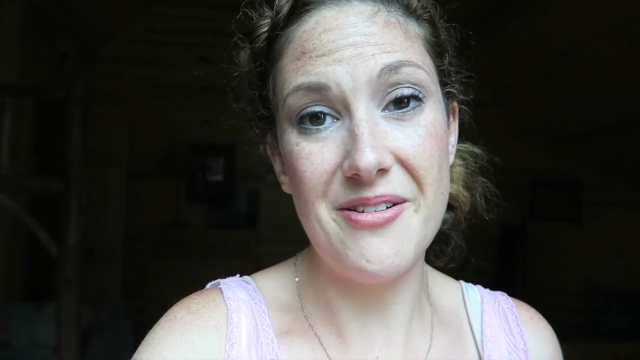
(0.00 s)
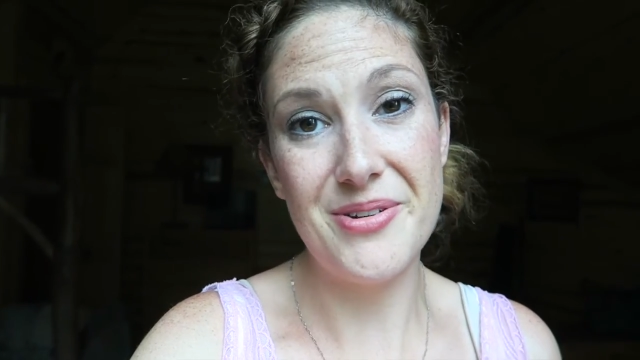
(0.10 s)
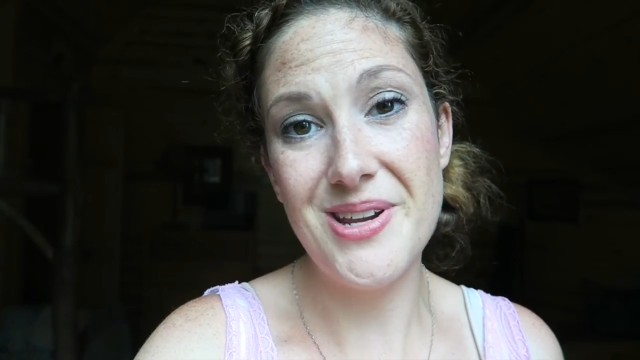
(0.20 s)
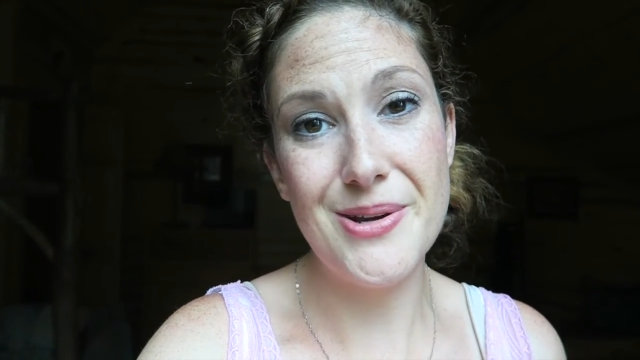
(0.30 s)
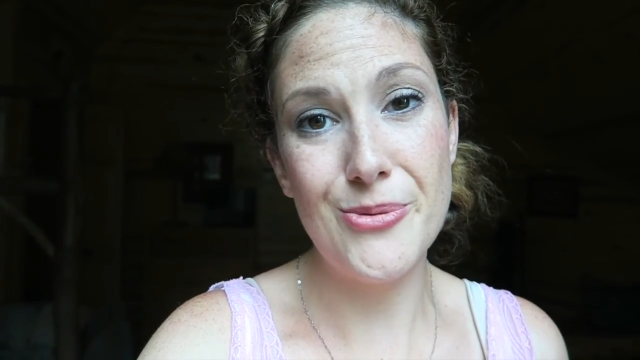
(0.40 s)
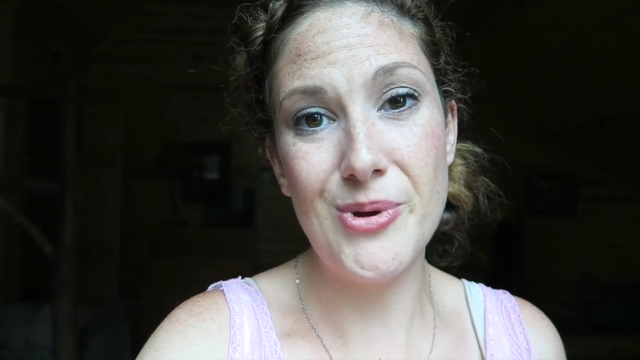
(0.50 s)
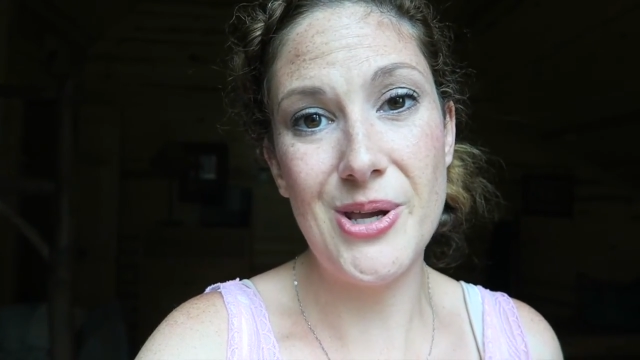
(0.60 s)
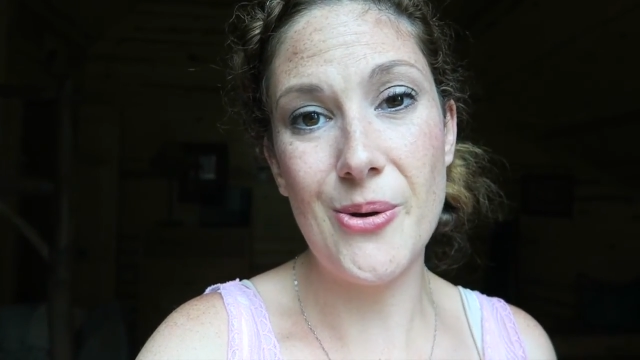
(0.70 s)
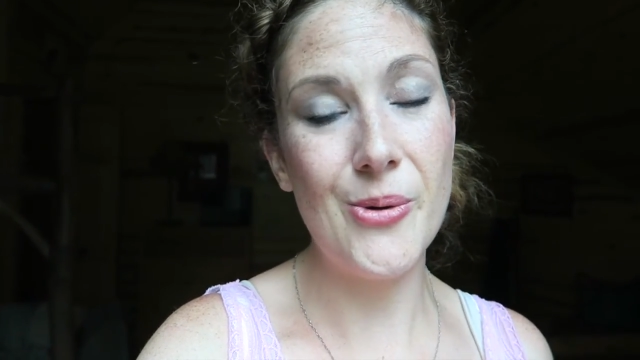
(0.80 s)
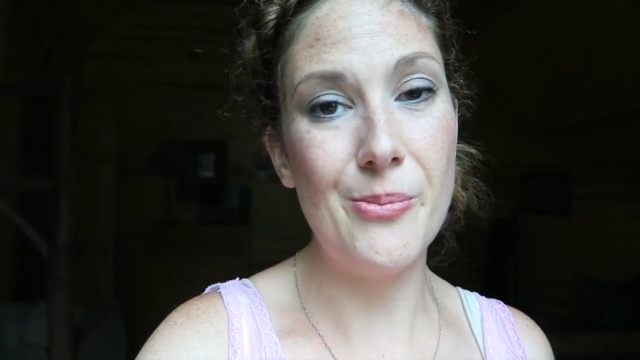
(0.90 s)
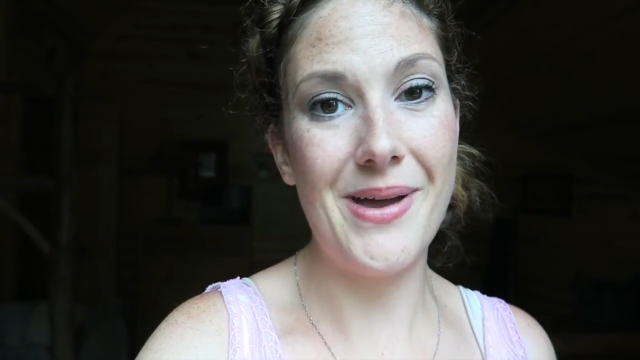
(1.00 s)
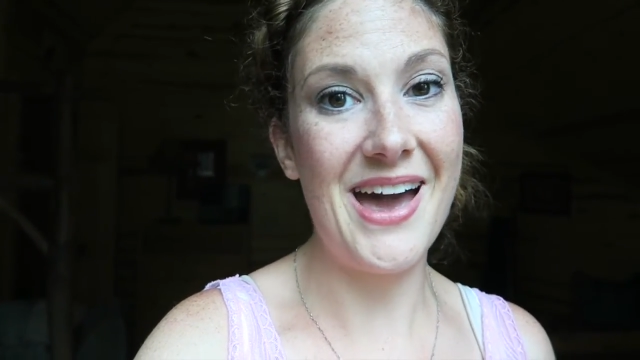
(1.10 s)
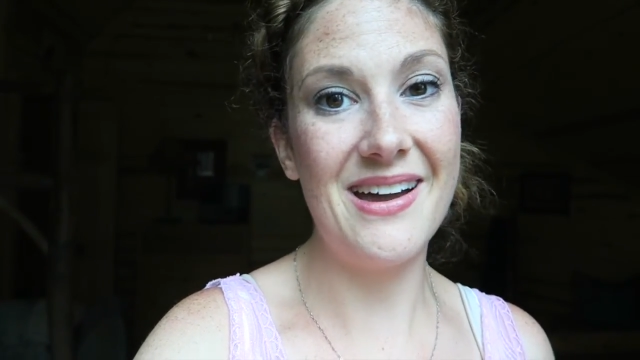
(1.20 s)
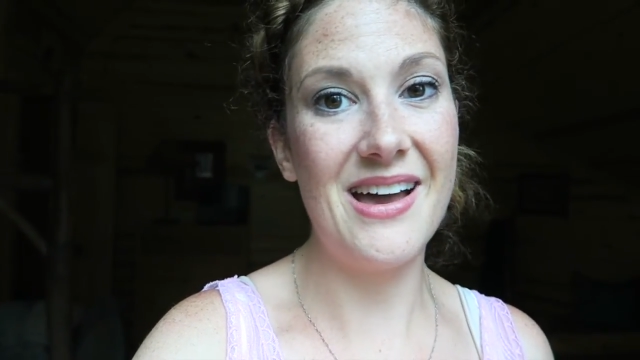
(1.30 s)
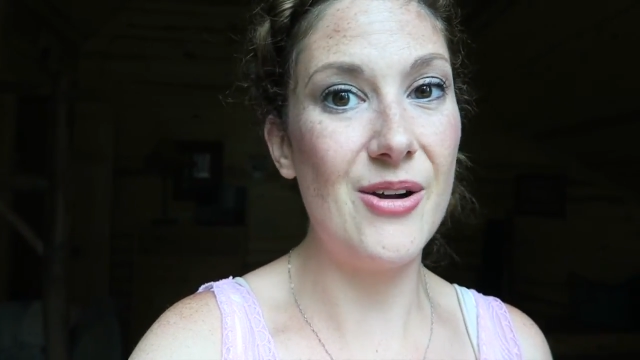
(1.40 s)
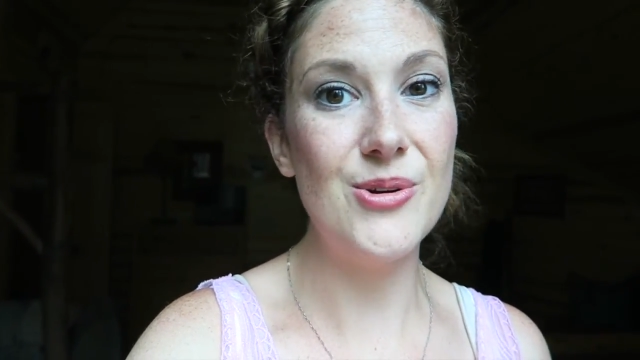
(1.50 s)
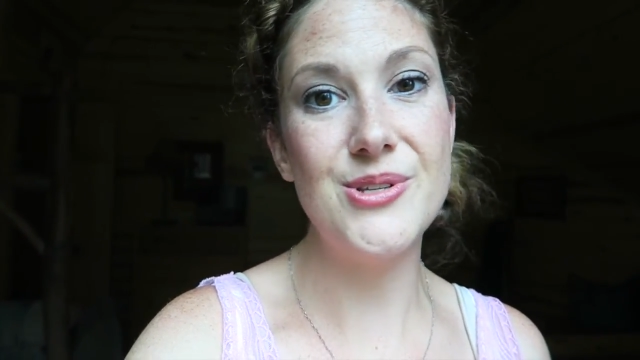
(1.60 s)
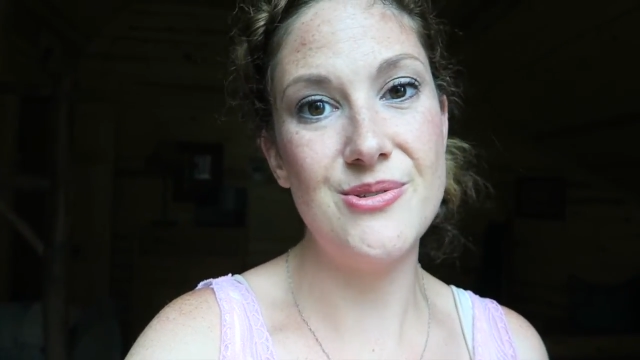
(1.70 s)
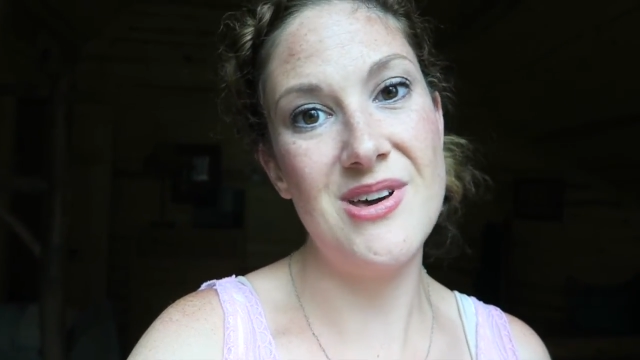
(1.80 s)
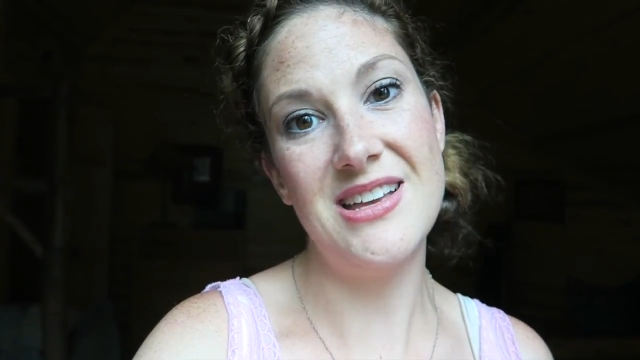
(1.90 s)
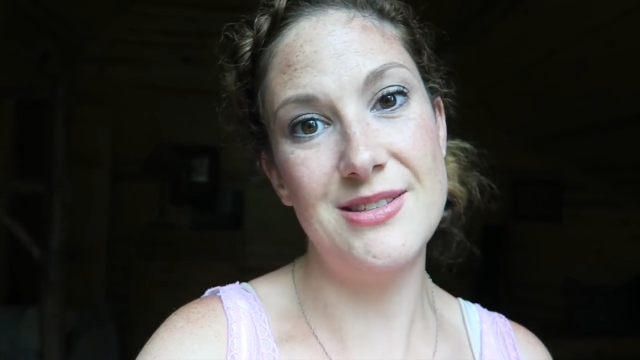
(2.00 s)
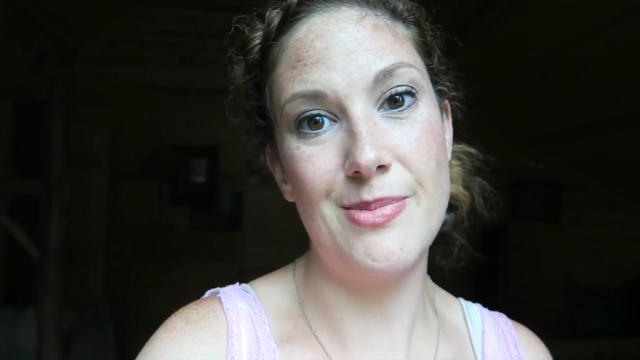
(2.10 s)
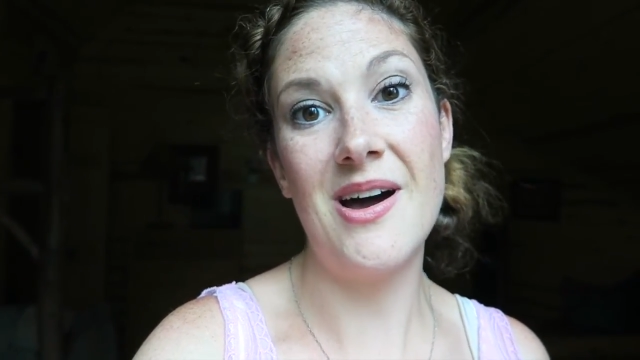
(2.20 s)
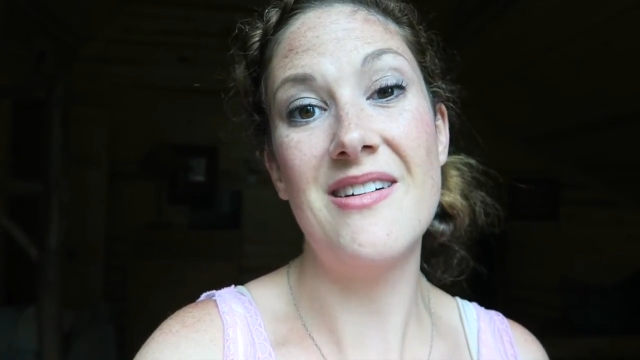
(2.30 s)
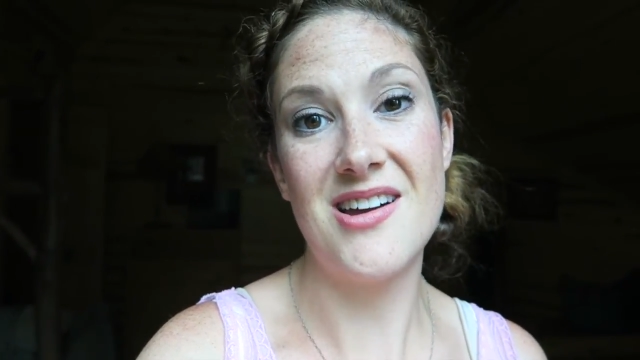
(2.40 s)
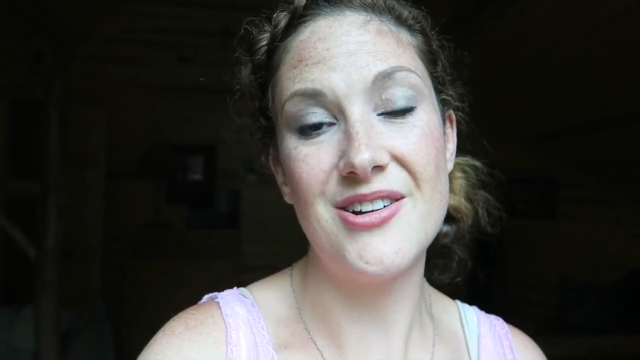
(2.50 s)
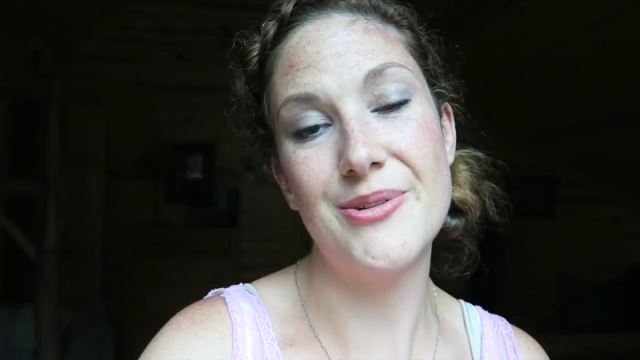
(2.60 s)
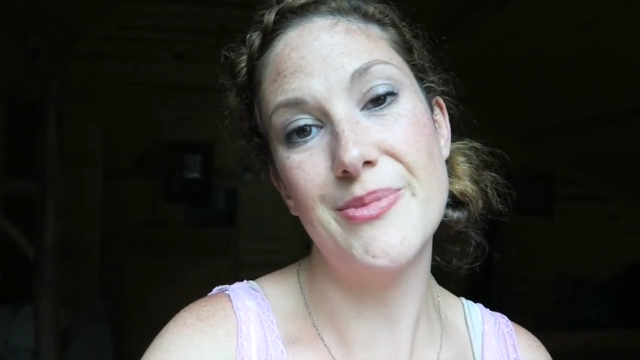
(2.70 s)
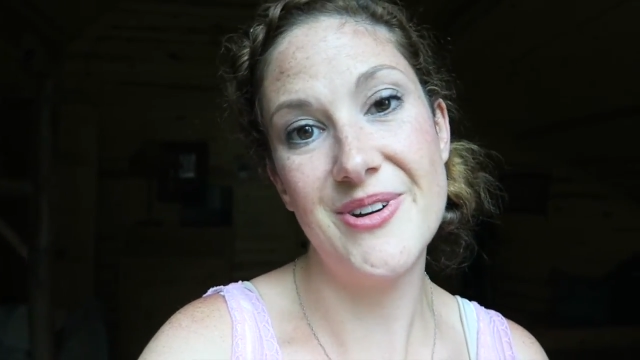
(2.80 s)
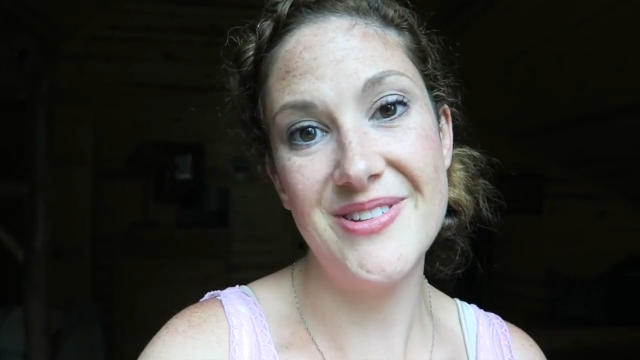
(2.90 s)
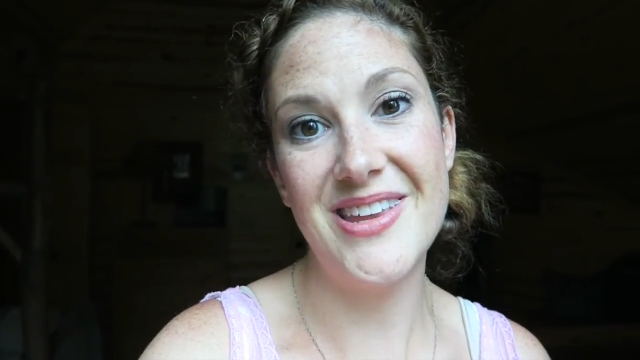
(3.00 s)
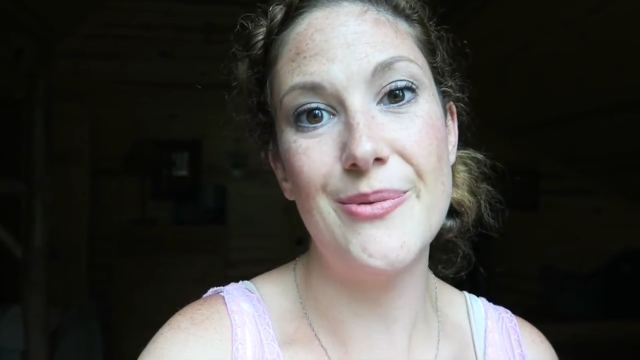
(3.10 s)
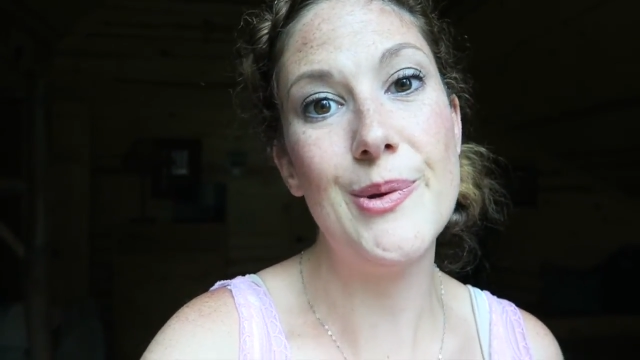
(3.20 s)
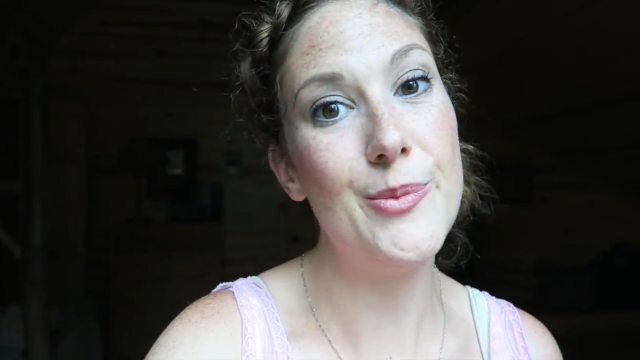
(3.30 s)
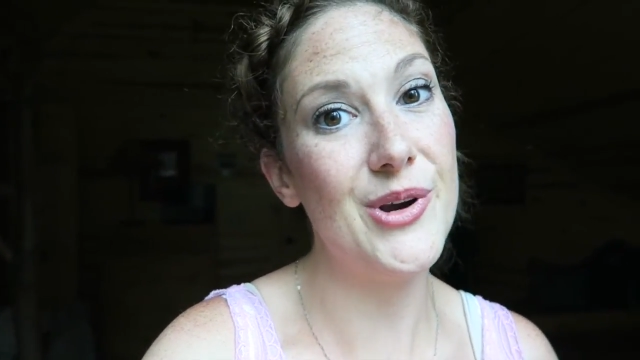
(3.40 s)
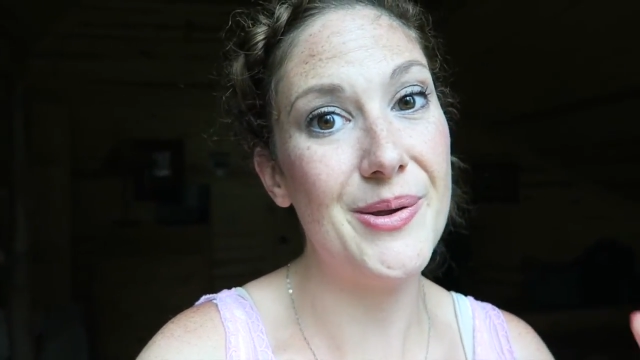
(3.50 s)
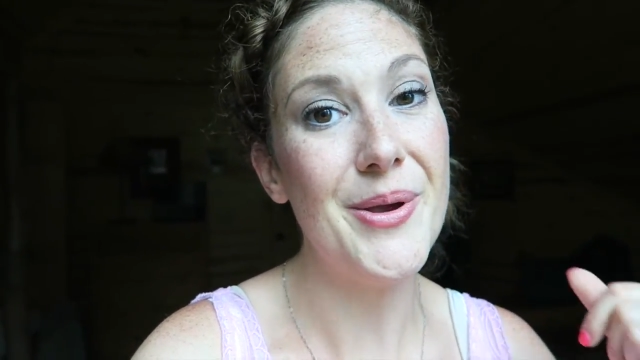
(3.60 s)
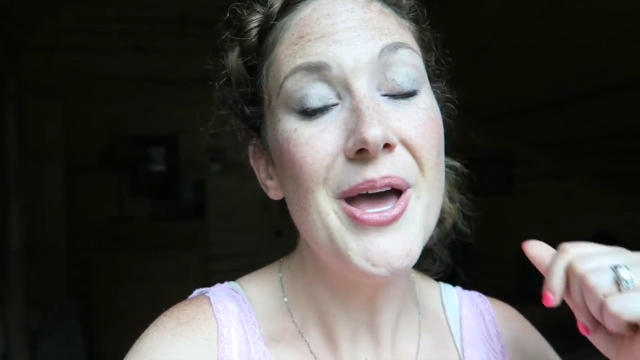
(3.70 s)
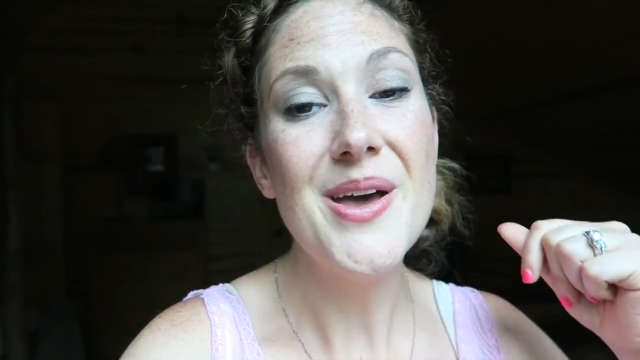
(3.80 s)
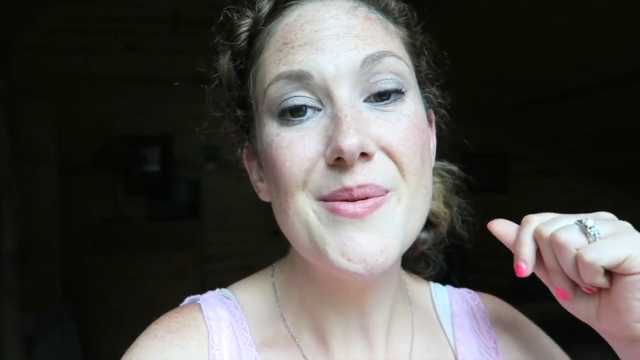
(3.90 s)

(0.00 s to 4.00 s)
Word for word: every year we go back out to that spot on her birthday we bring